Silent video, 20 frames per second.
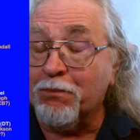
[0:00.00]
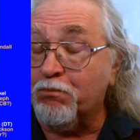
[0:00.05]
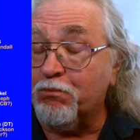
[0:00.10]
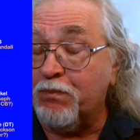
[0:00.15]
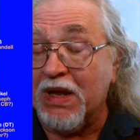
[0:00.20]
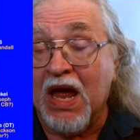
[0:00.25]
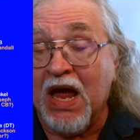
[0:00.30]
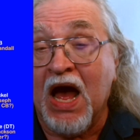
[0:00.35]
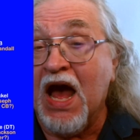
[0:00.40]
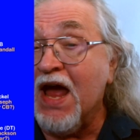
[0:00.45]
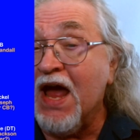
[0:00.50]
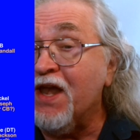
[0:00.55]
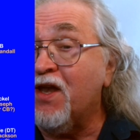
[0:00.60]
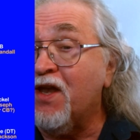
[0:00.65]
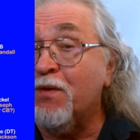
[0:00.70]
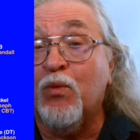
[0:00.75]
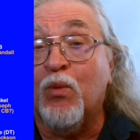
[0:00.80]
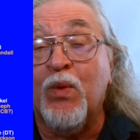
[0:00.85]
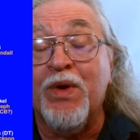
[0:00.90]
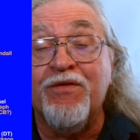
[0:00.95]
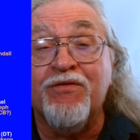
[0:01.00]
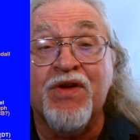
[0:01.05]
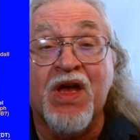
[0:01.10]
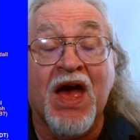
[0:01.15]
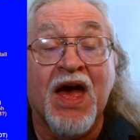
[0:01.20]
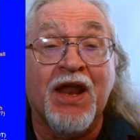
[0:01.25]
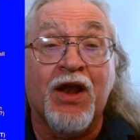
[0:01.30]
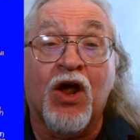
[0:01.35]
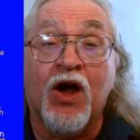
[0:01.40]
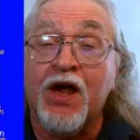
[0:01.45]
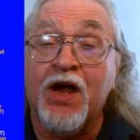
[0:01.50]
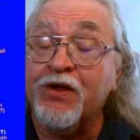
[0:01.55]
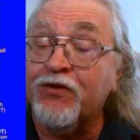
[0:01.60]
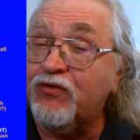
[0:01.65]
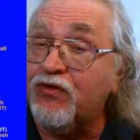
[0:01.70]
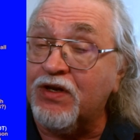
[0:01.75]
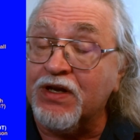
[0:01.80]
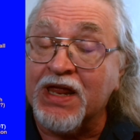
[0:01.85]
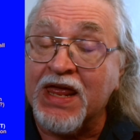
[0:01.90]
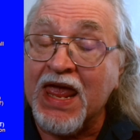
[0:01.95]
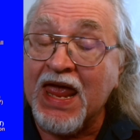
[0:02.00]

Behind him, we've got Austin